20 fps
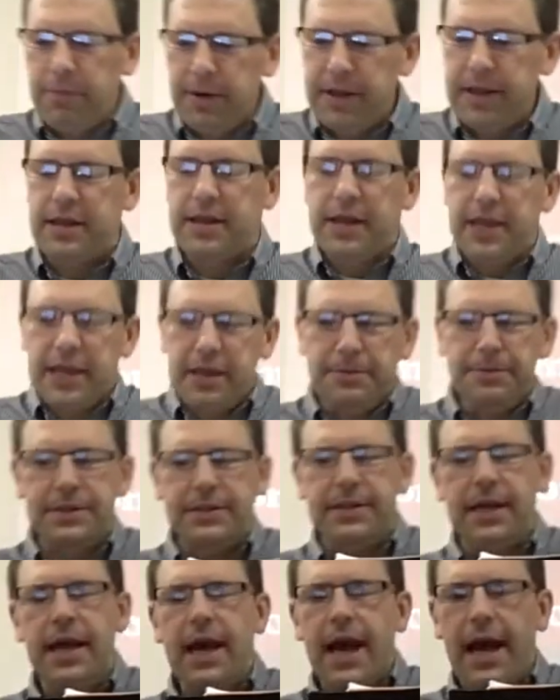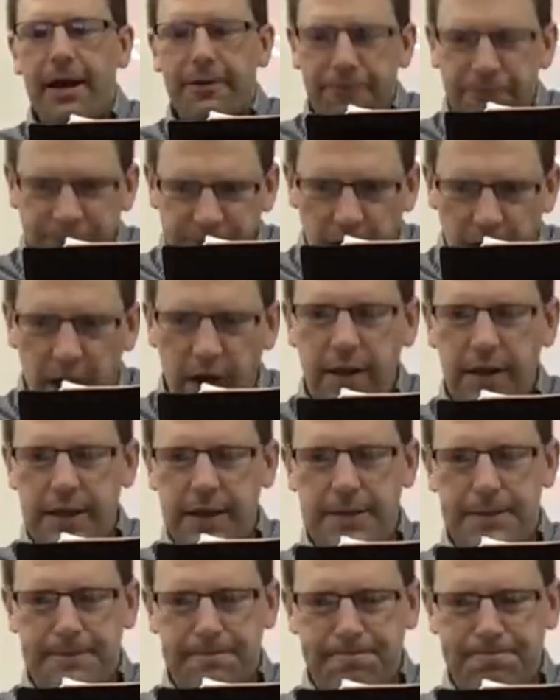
but Thebes had fallen.